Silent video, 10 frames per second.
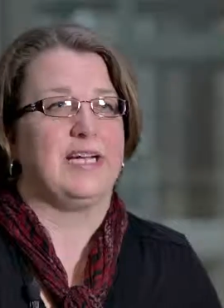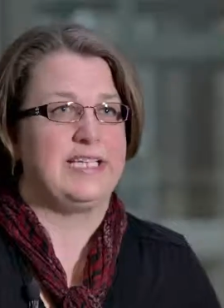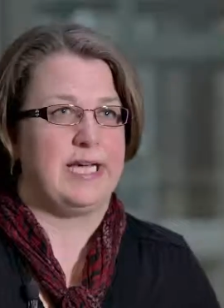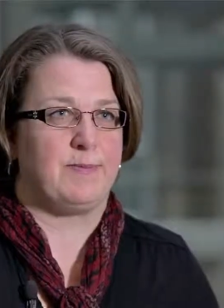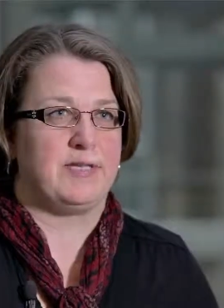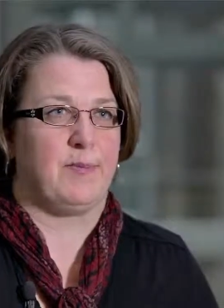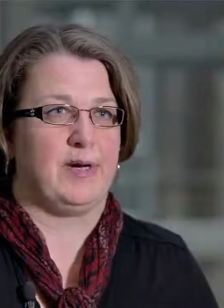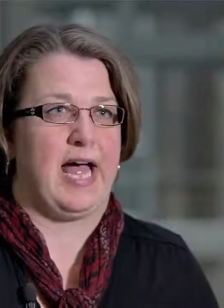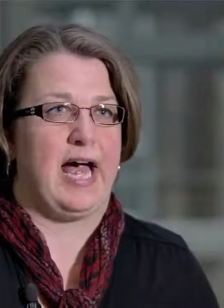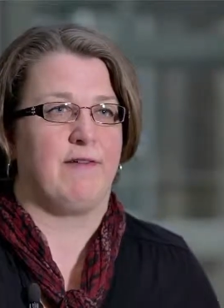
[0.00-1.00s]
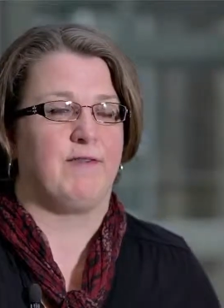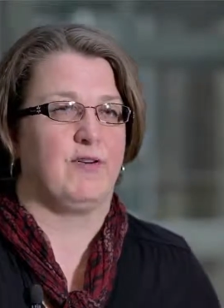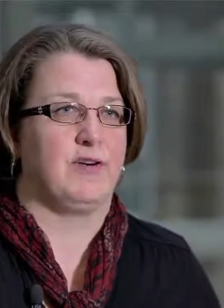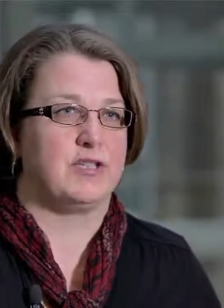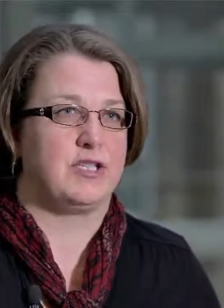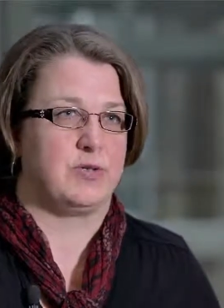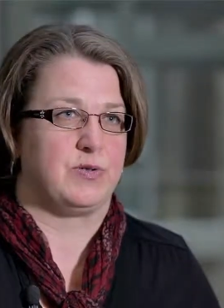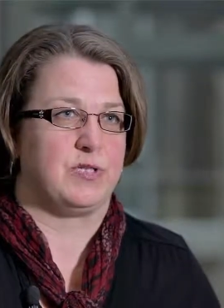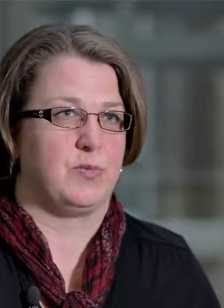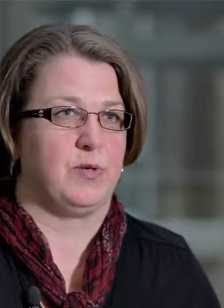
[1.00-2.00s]
tips I would have for
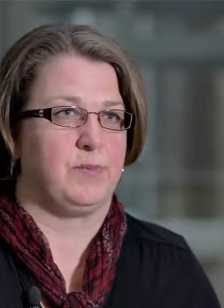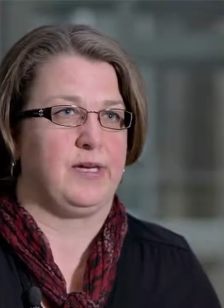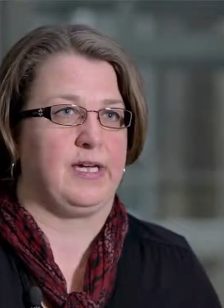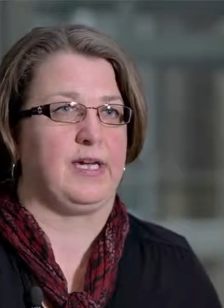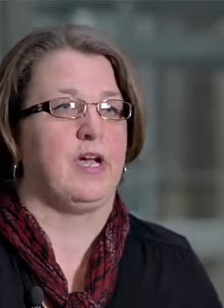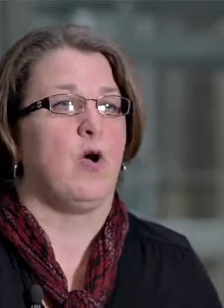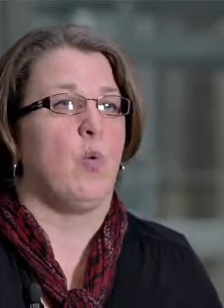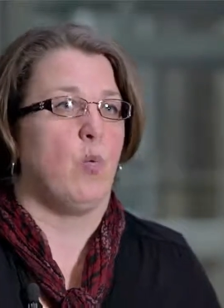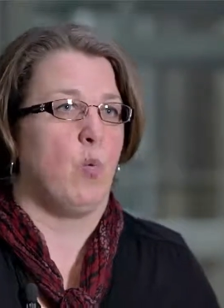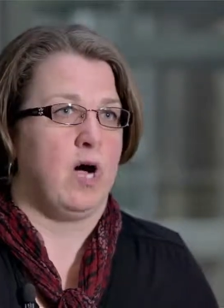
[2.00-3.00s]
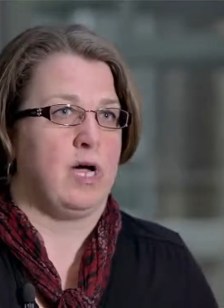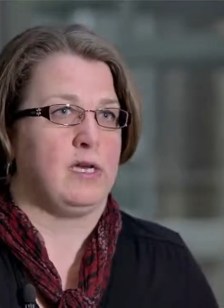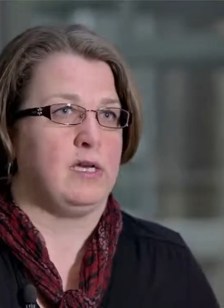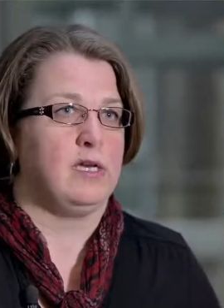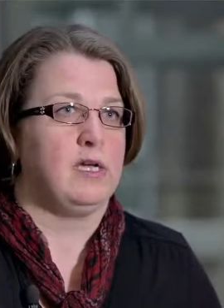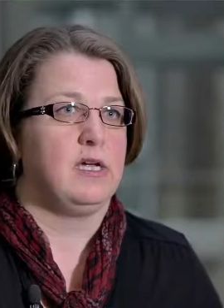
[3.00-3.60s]
students would be: one,